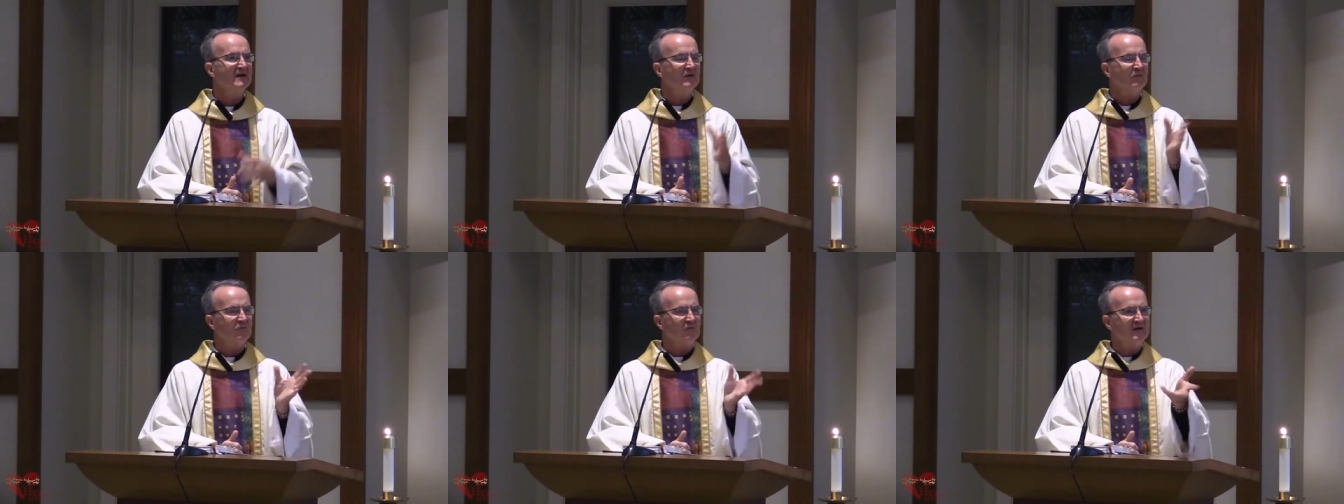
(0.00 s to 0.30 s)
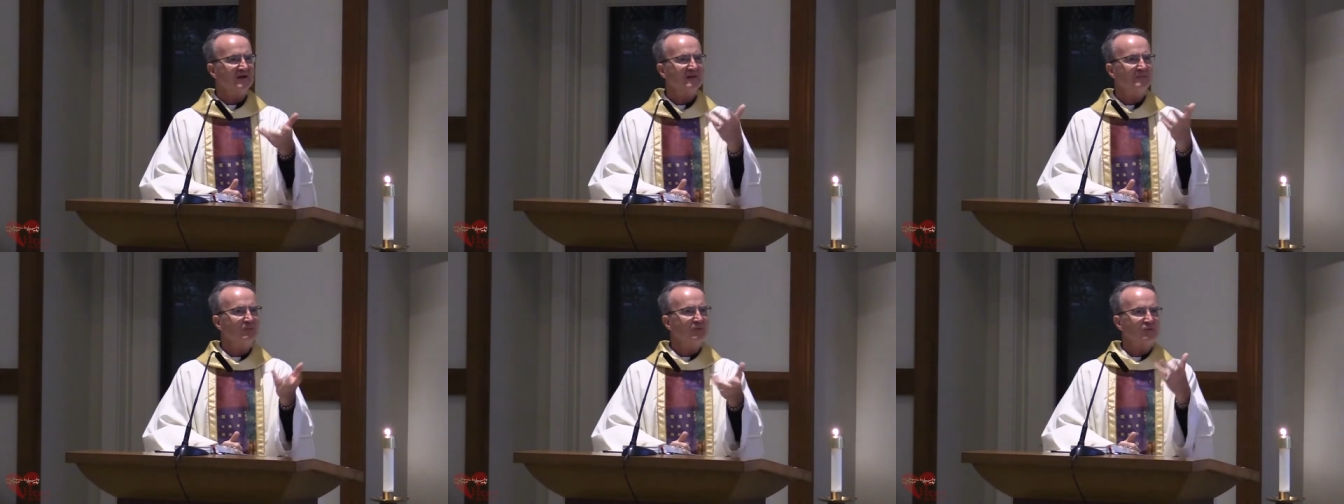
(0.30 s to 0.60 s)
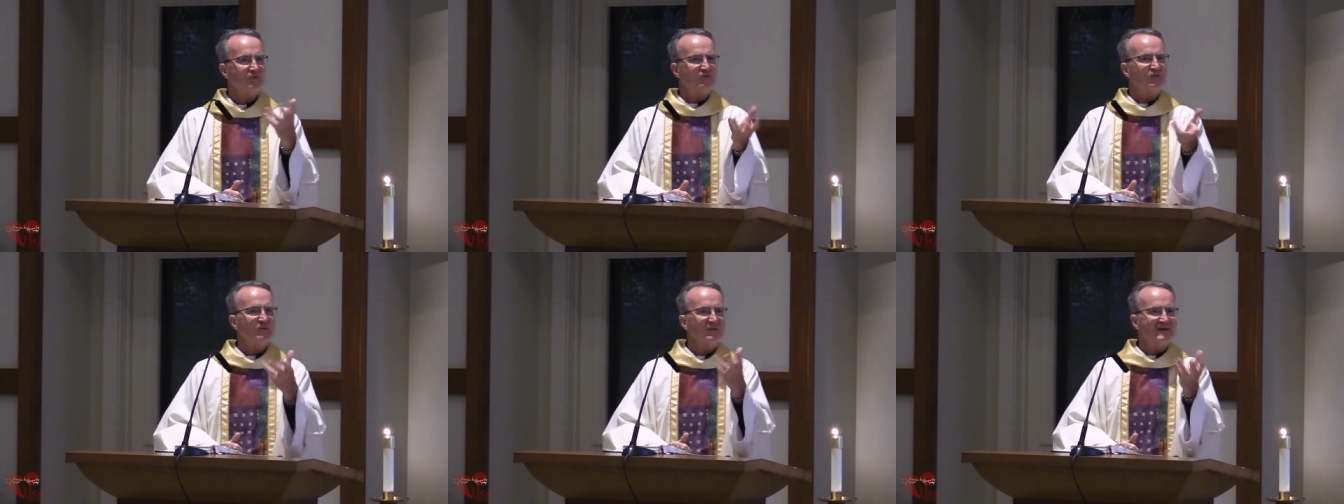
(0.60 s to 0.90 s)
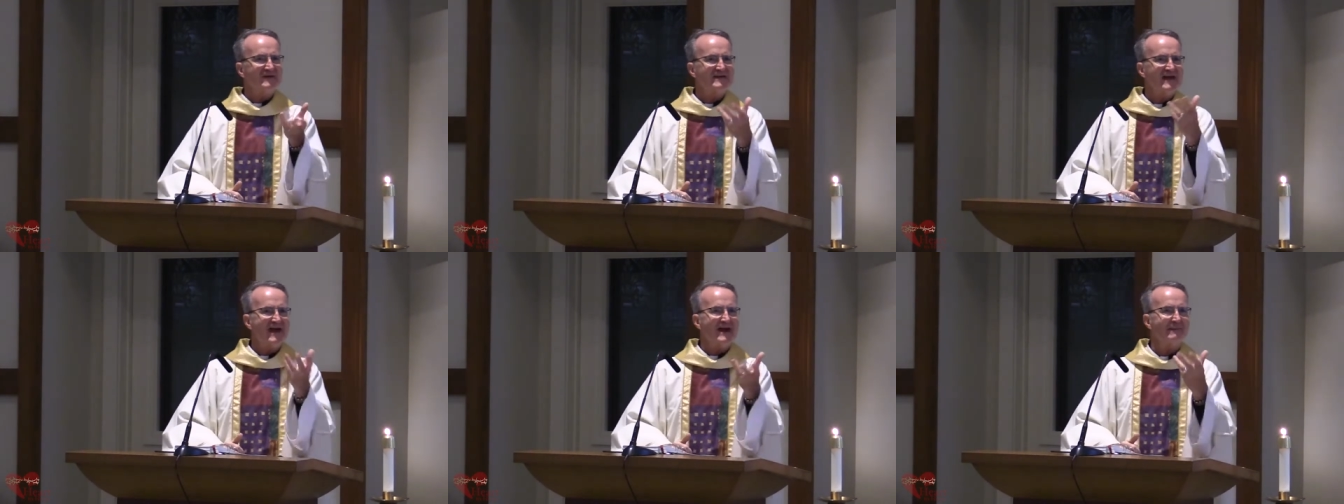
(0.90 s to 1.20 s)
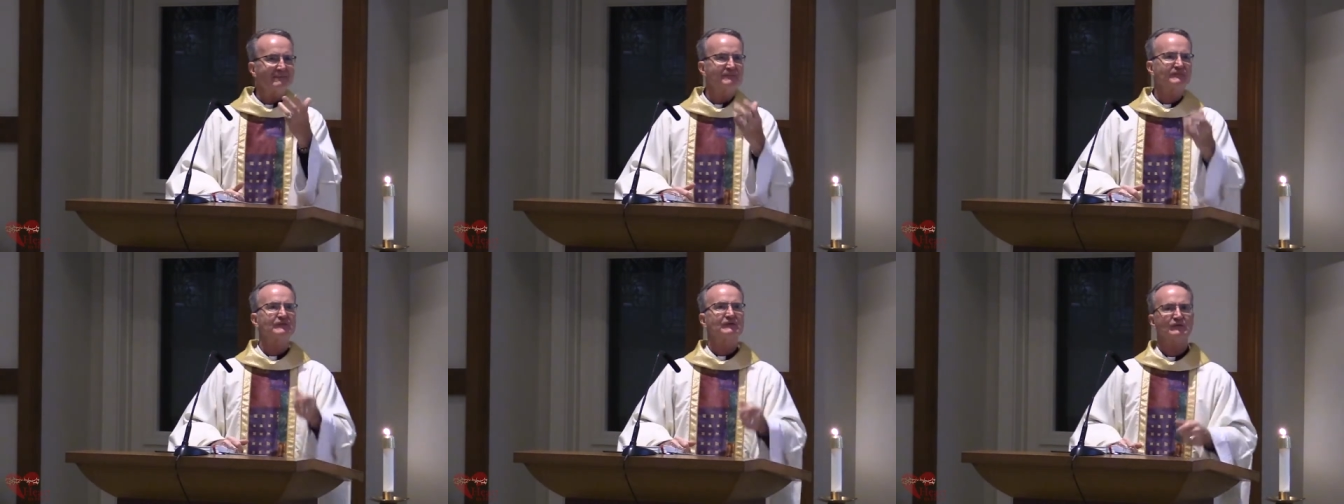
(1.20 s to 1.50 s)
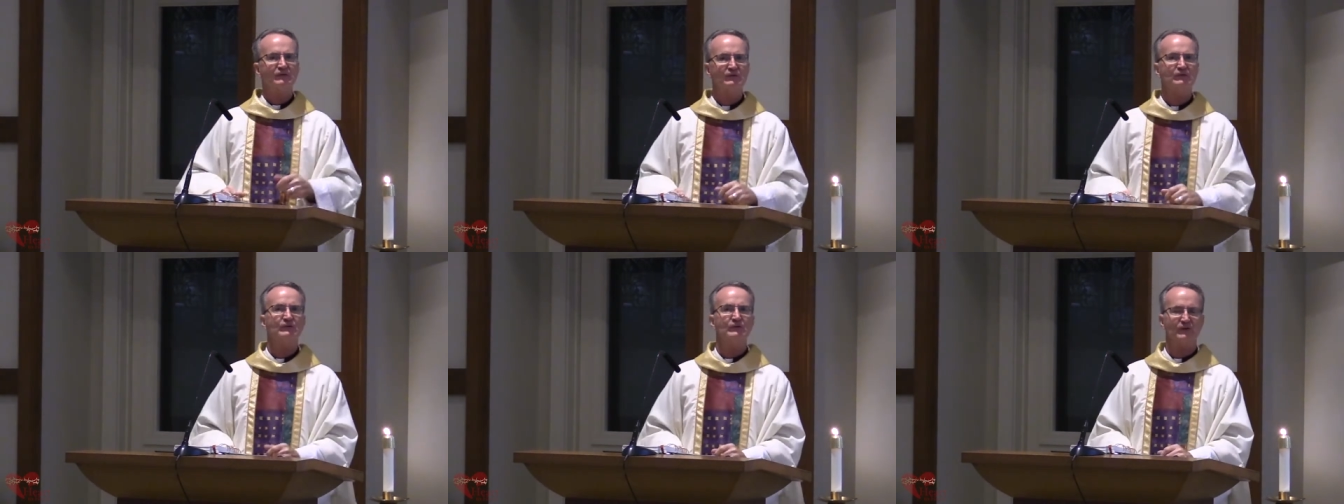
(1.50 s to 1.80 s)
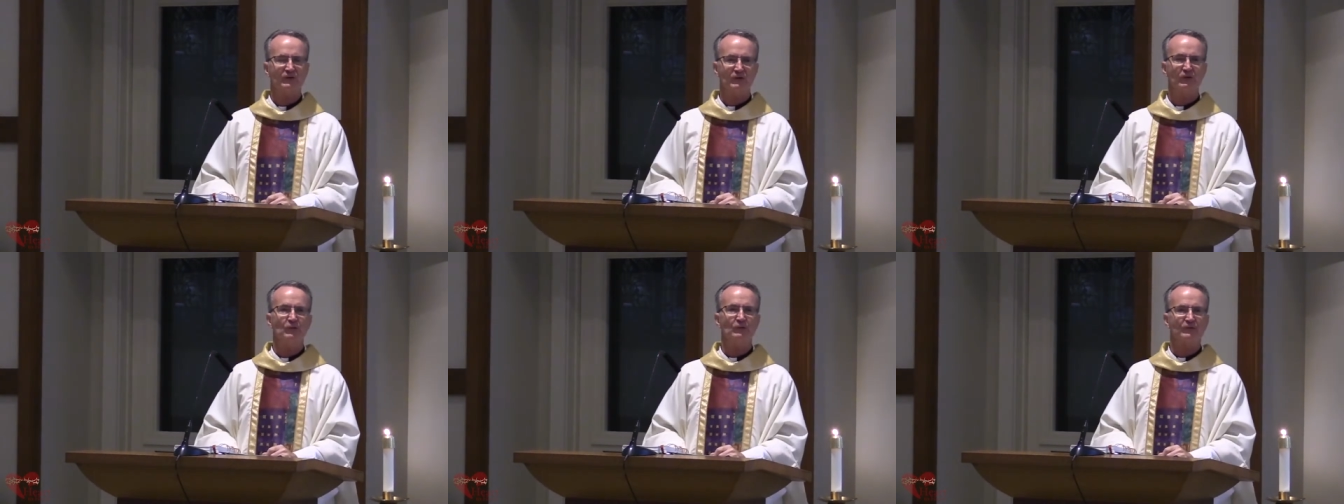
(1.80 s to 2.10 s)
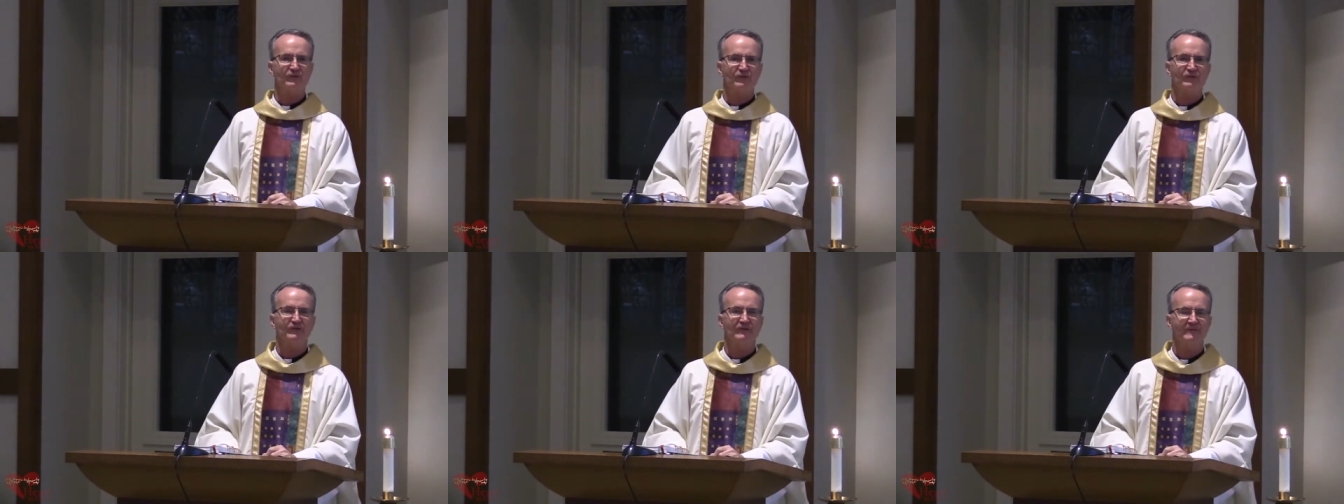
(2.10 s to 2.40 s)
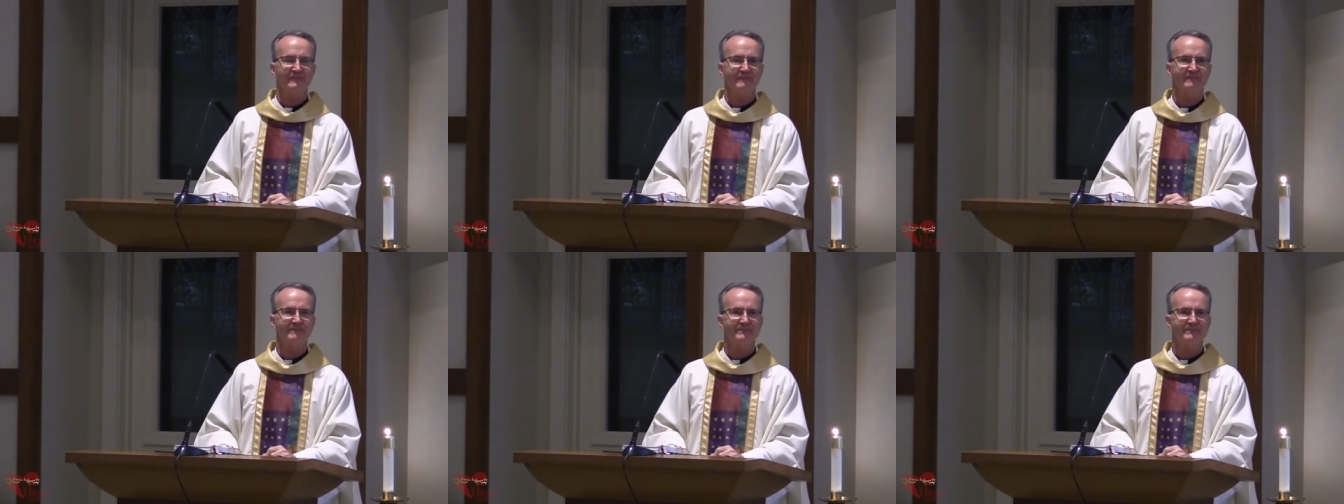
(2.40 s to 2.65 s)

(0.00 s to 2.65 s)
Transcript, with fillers: We're able to adapt to the culture.